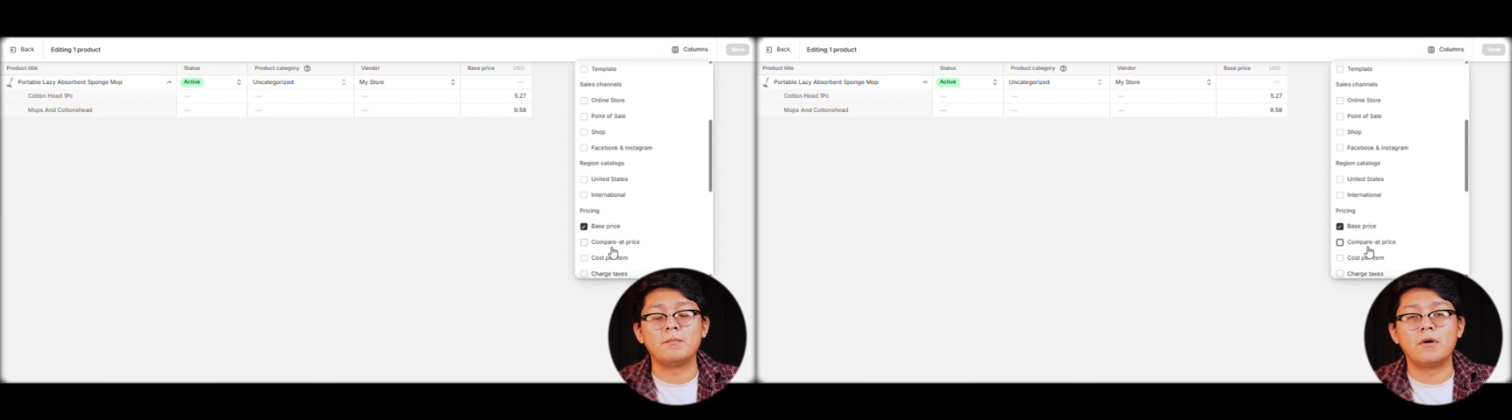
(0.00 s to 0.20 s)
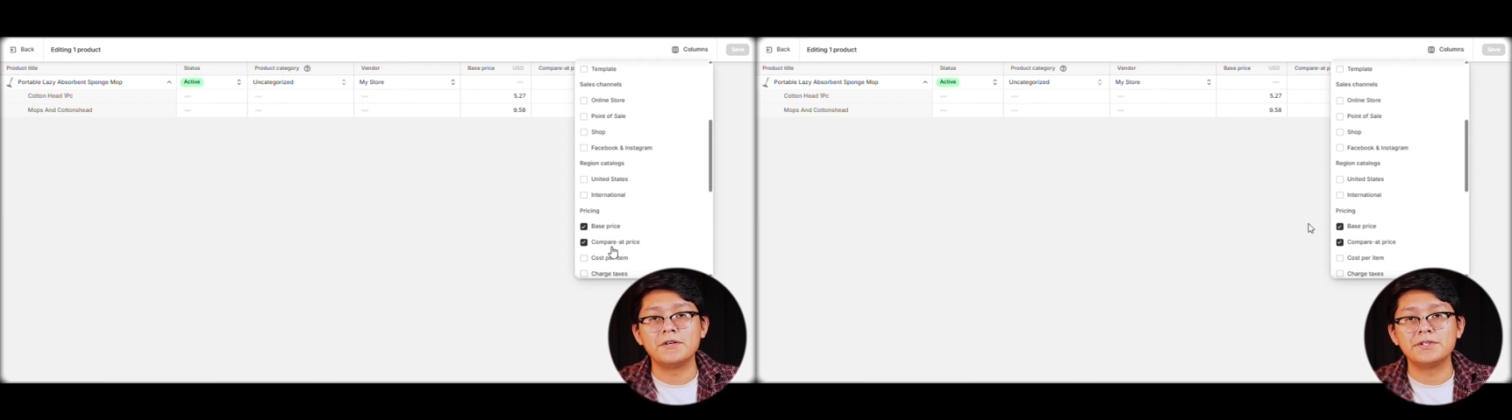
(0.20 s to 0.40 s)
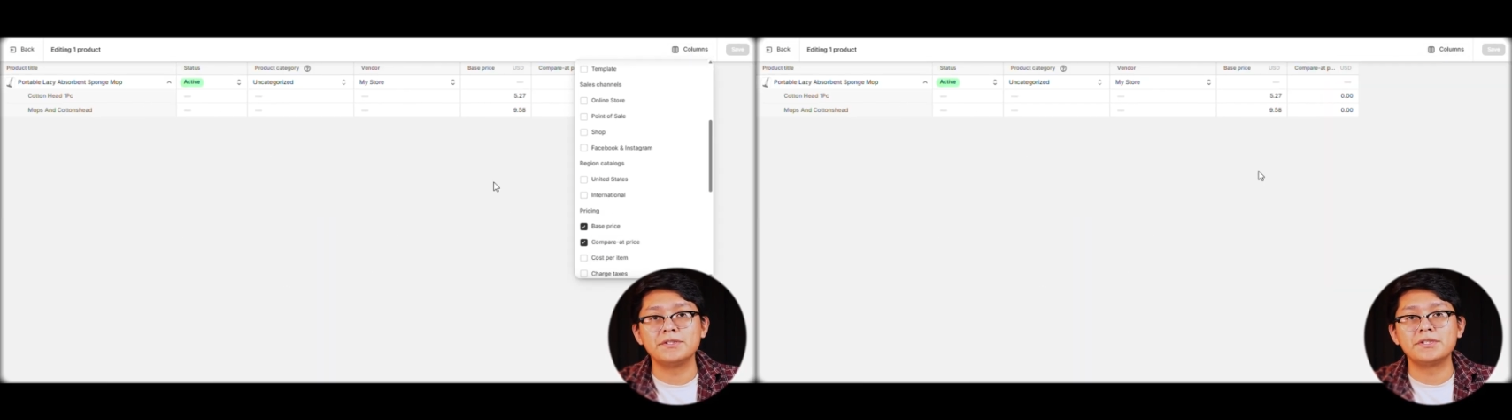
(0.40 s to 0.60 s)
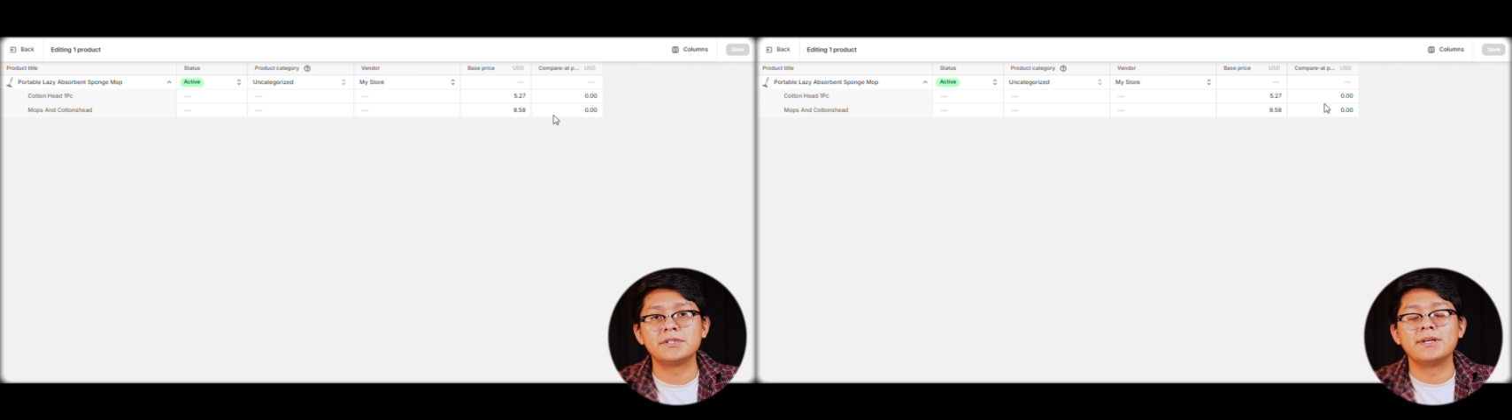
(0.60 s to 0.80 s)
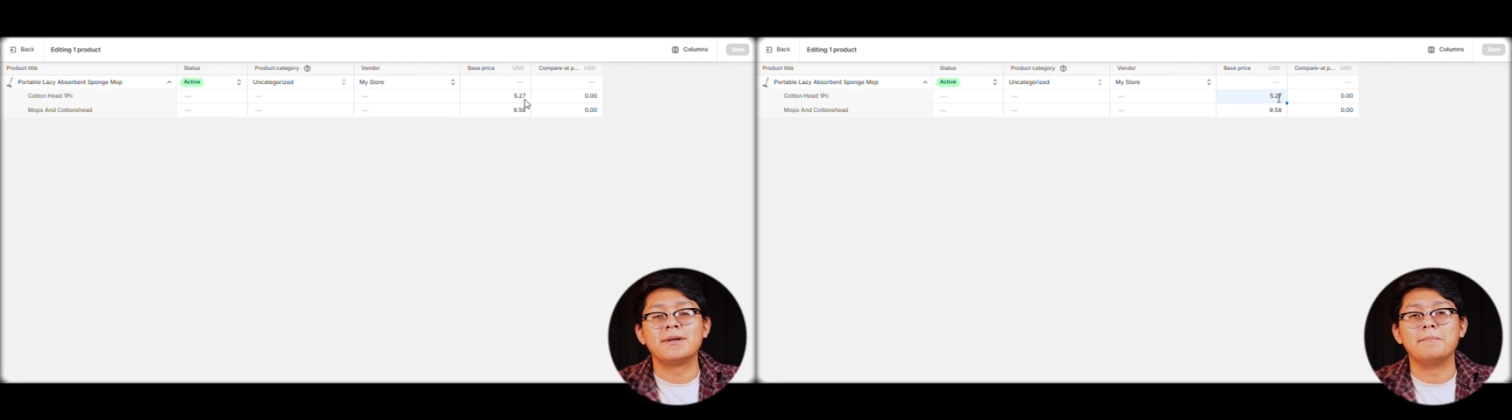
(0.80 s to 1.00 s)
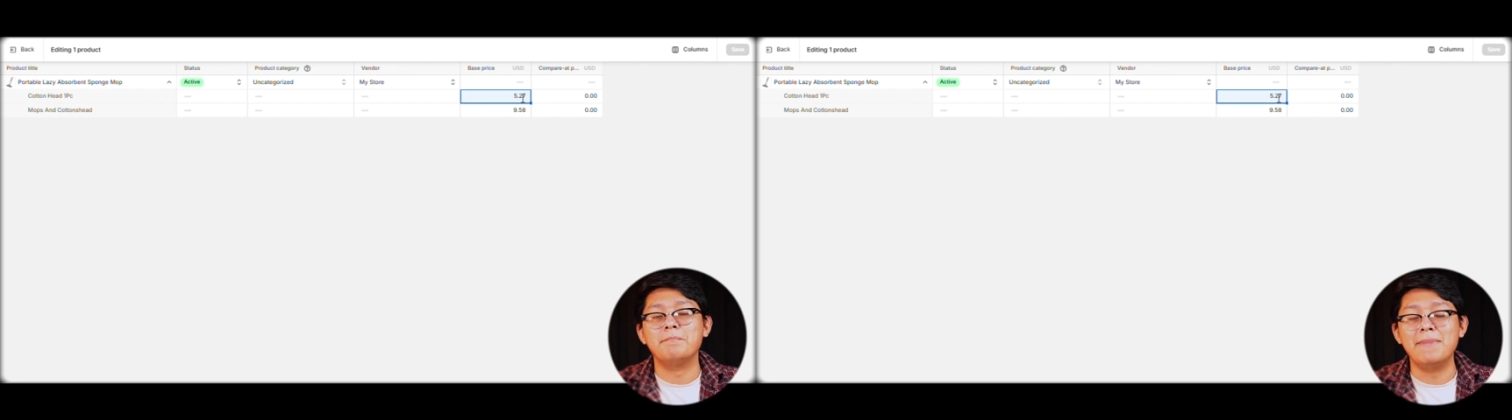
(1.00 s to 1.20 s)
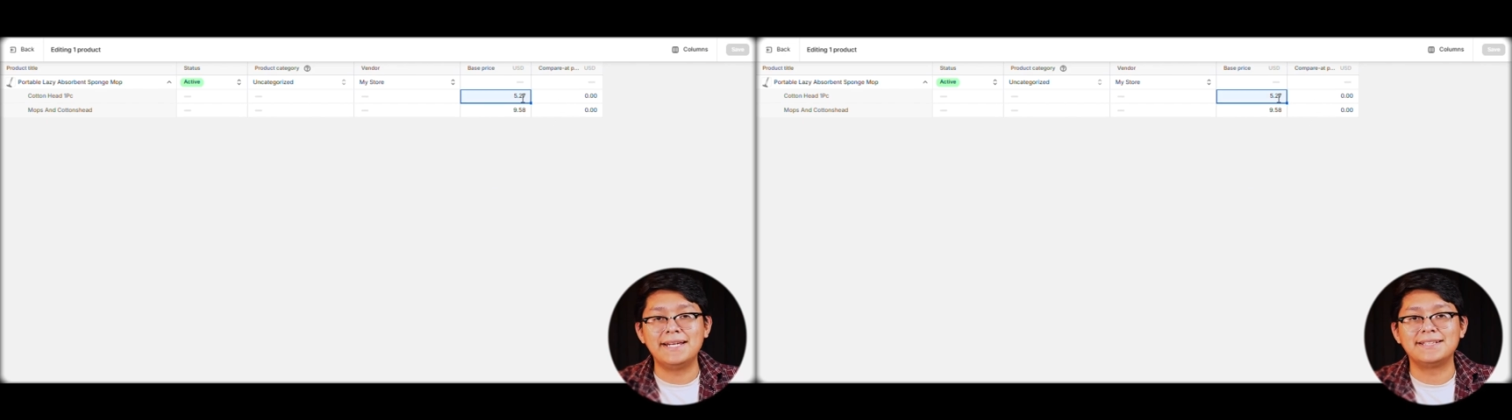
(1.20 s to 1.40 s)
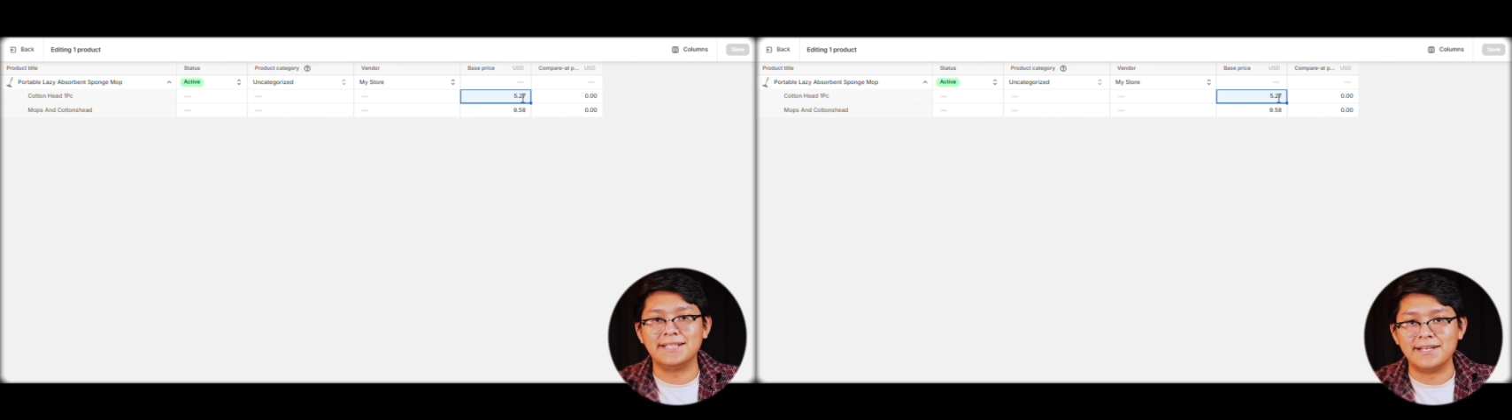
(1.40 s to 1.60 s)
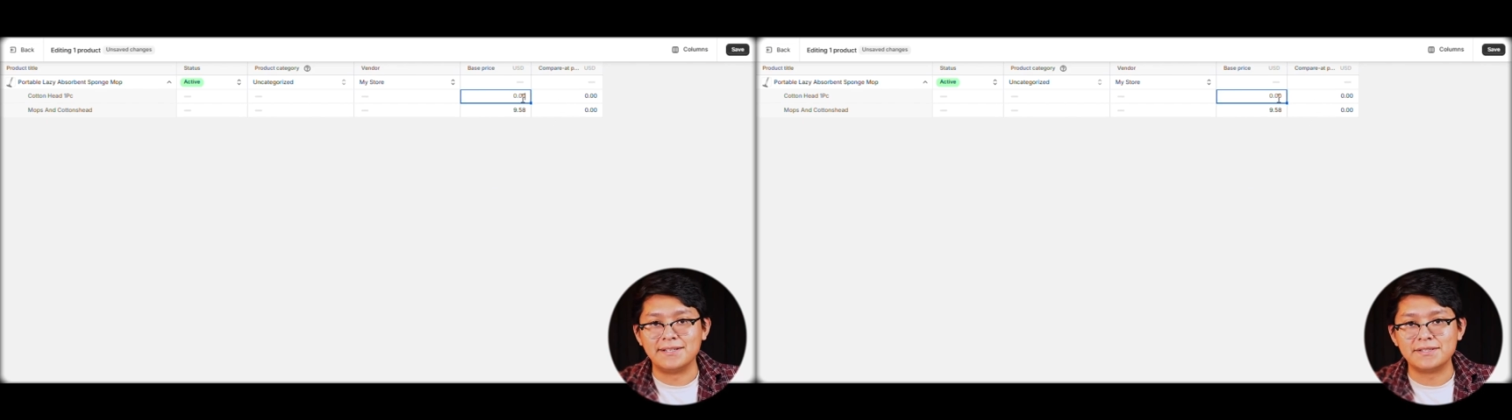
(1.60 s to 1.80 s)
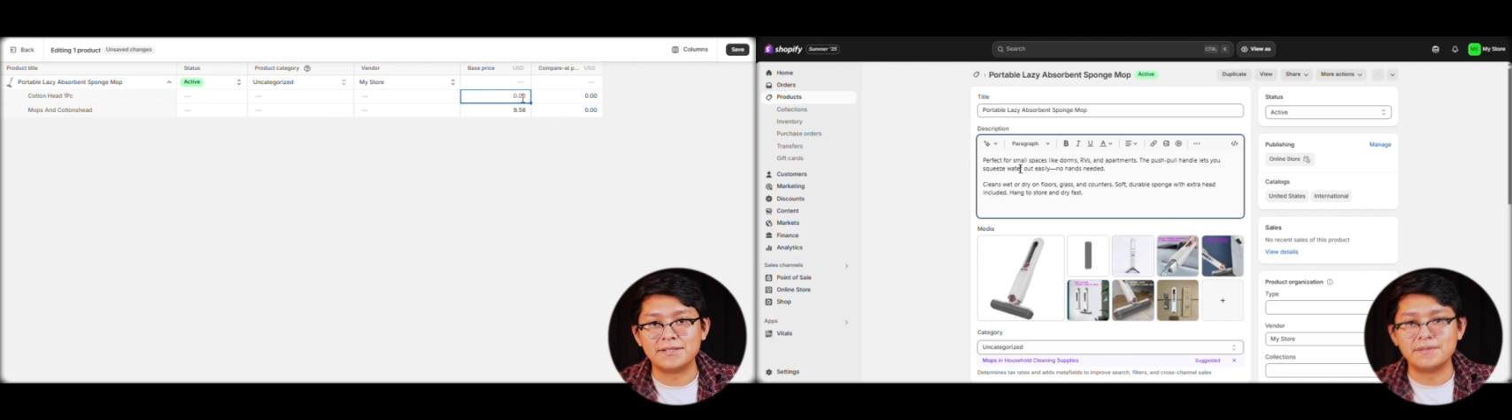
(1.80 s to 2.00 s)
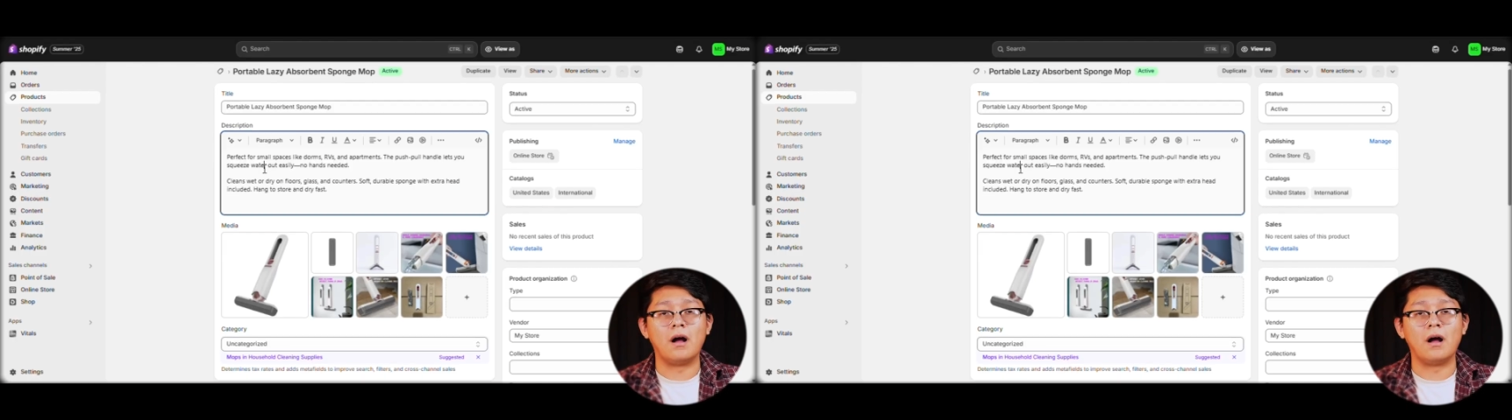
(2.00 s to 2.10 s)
margins make sense.